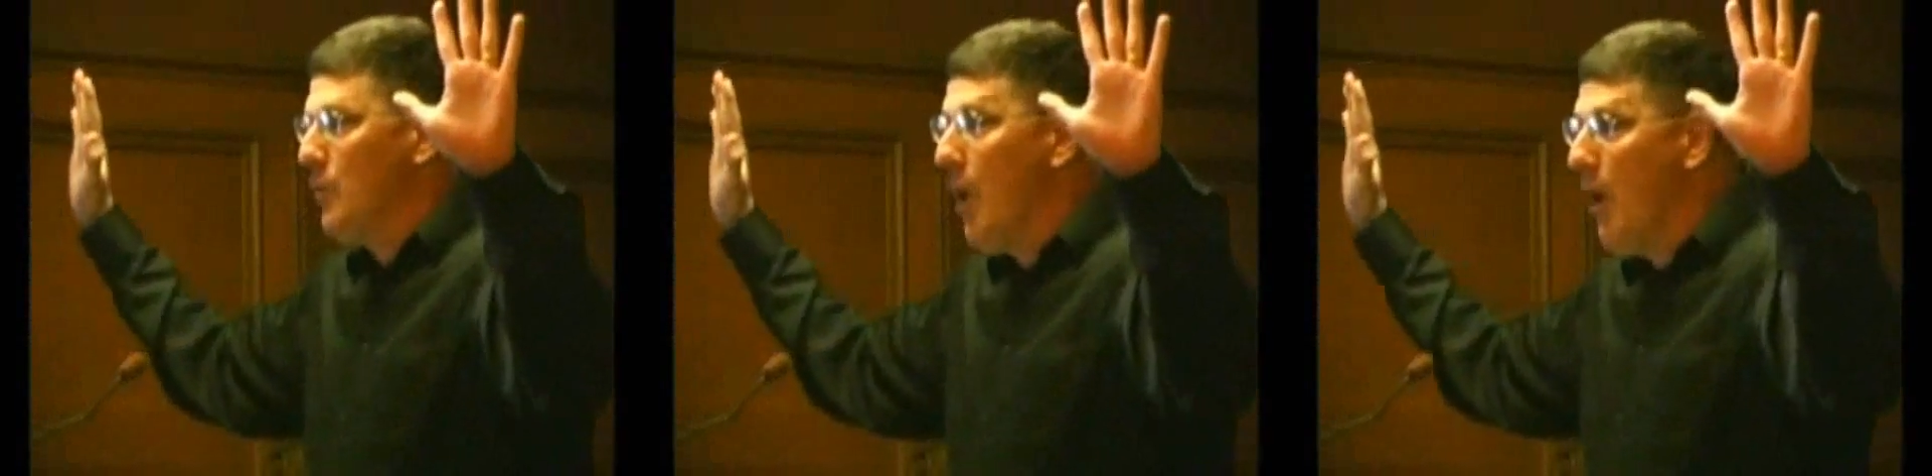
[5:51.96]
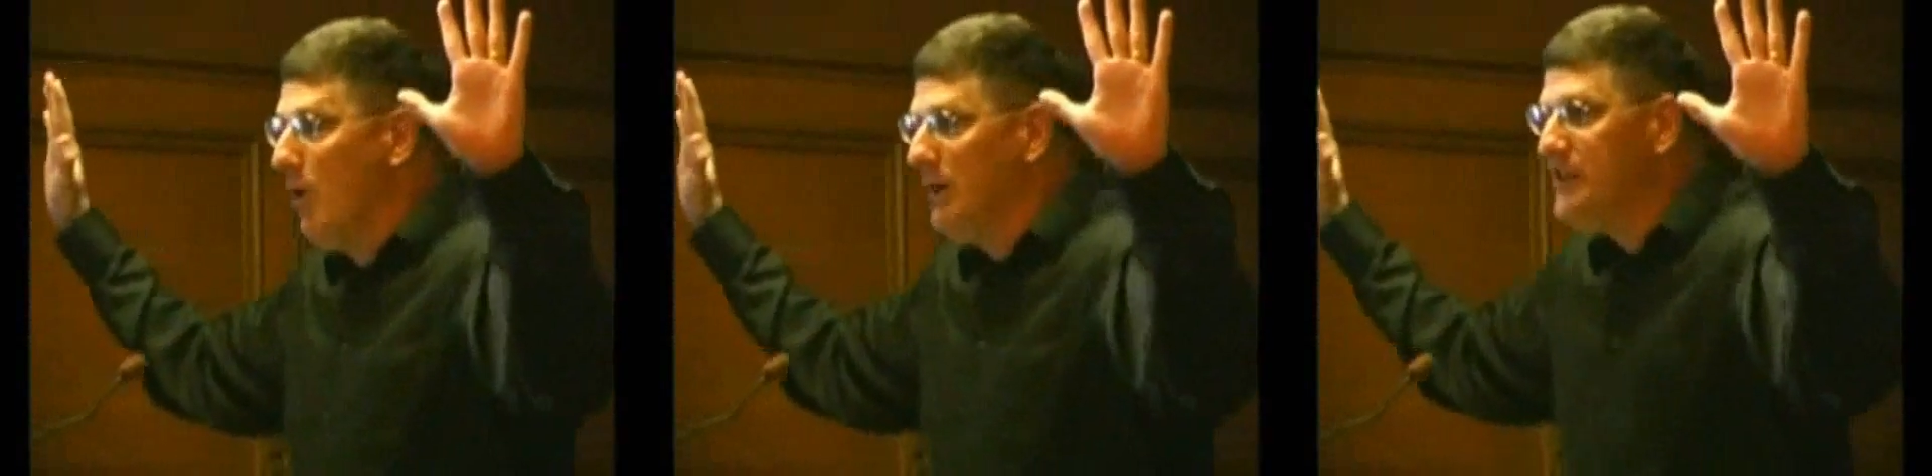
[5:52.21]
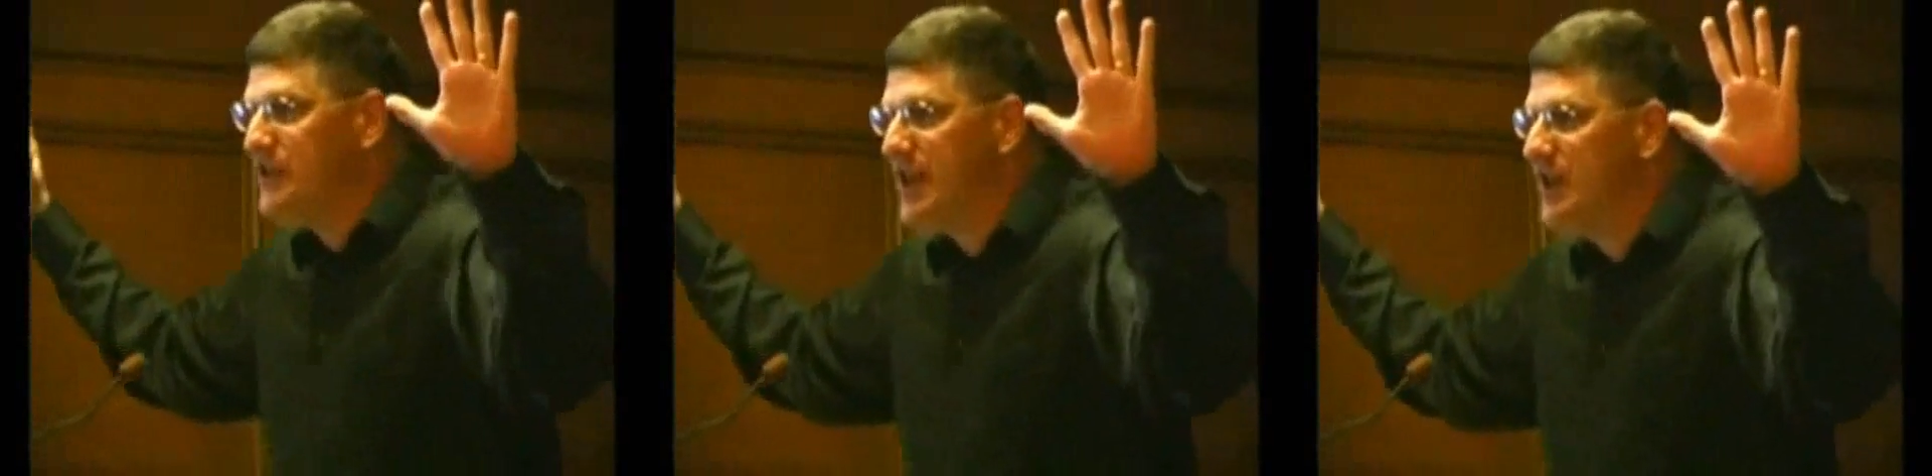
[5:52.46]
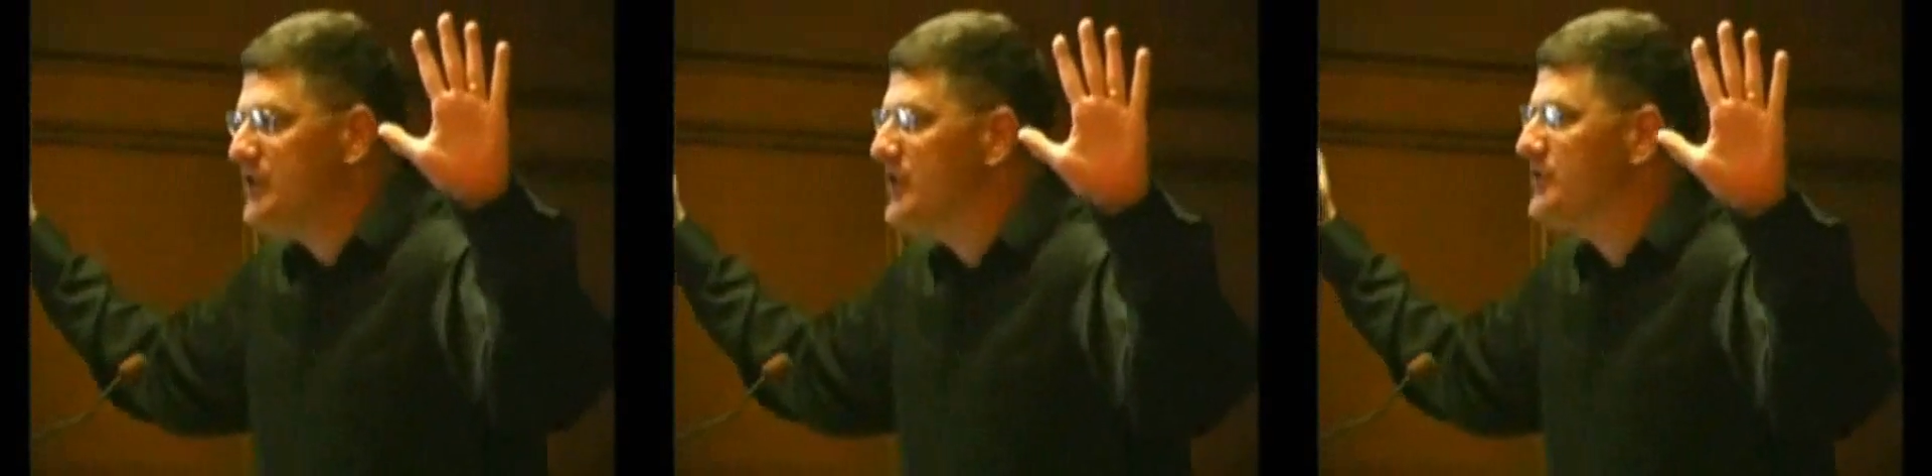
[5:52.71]
role as
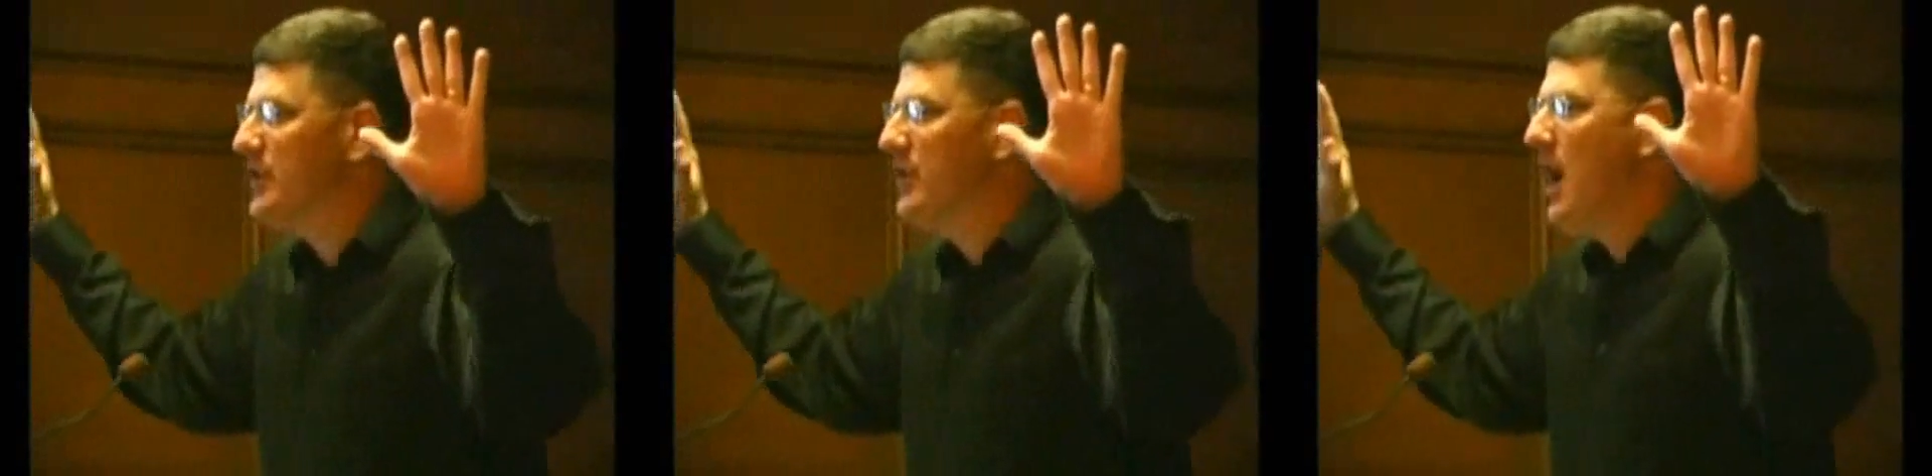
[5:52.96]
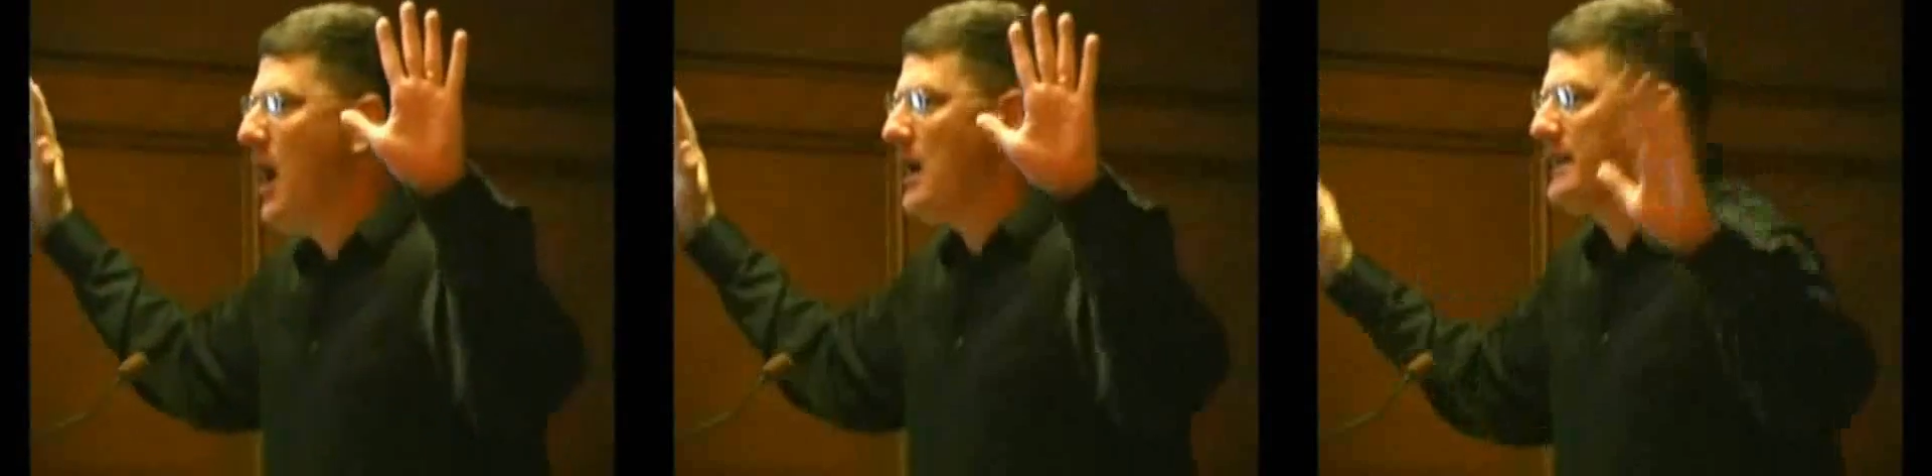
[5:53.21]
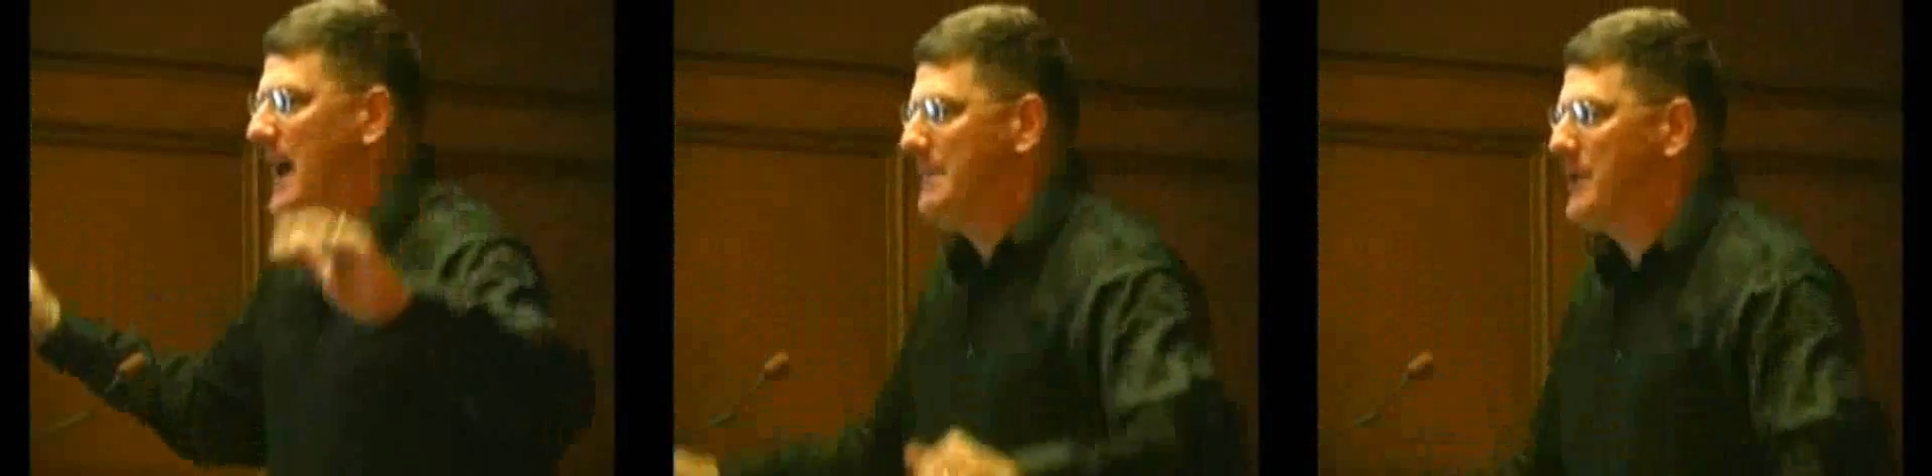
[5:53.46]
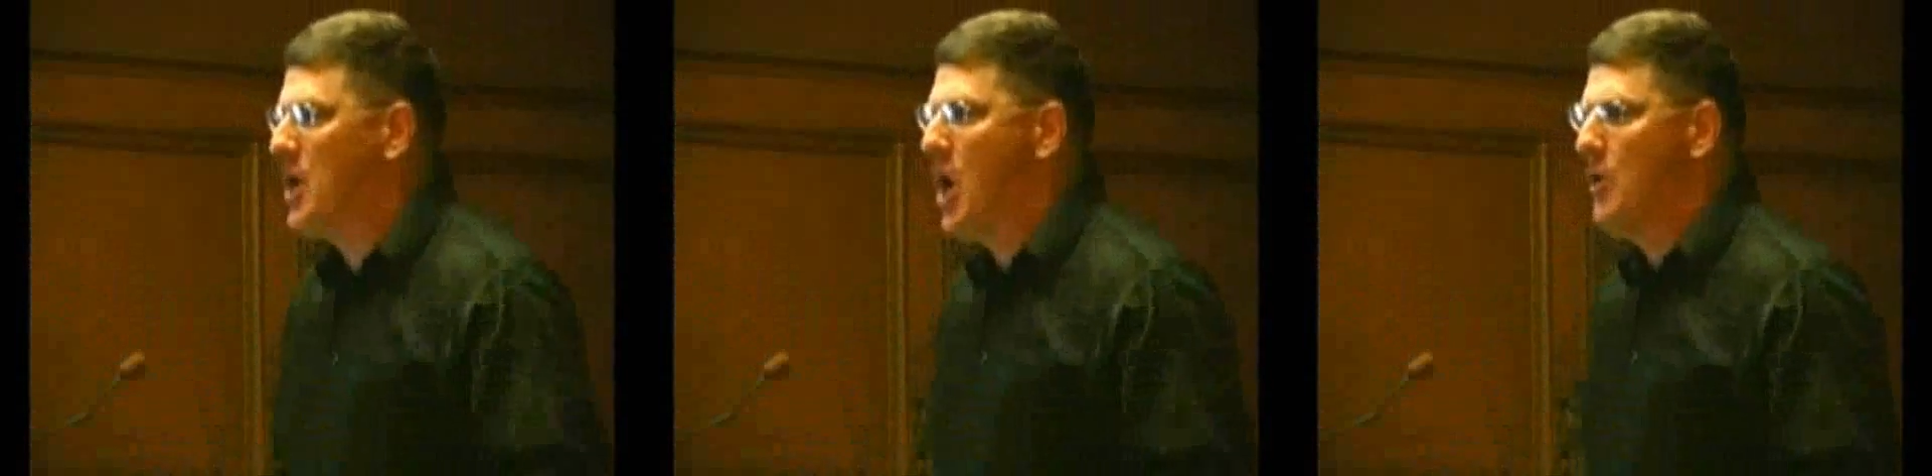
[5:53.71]
citizens a long
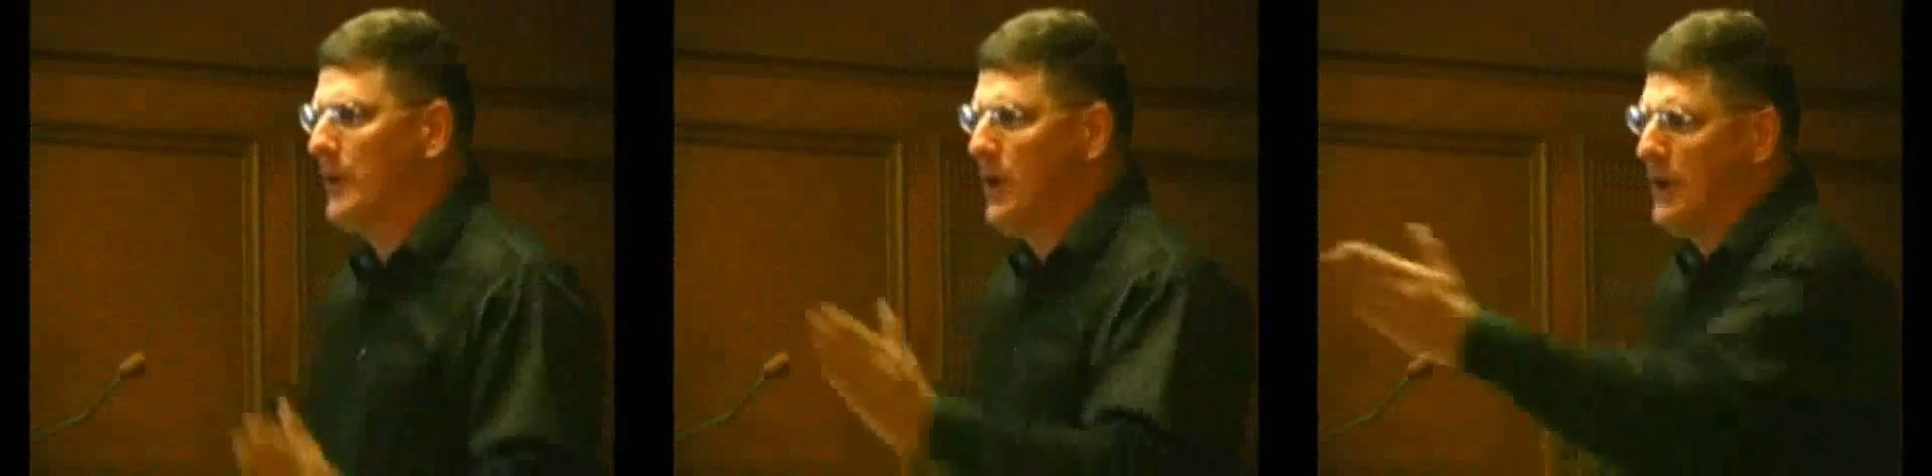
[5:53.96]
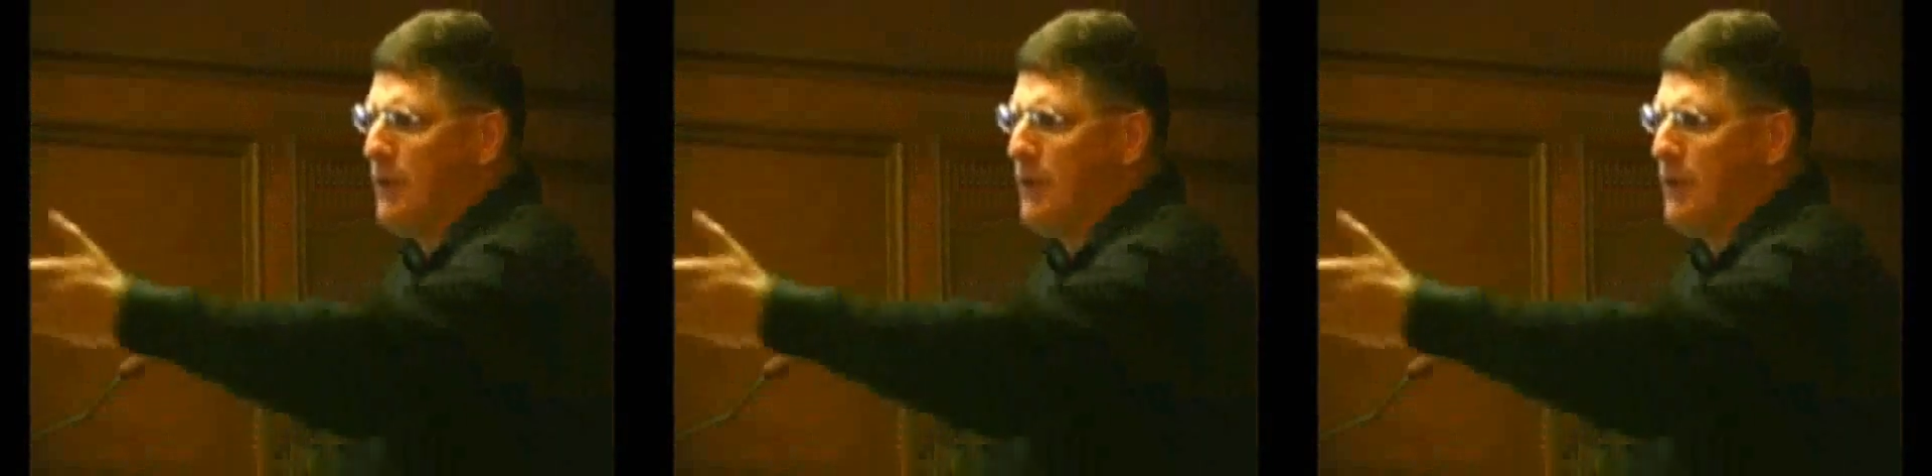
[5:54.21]
time ago when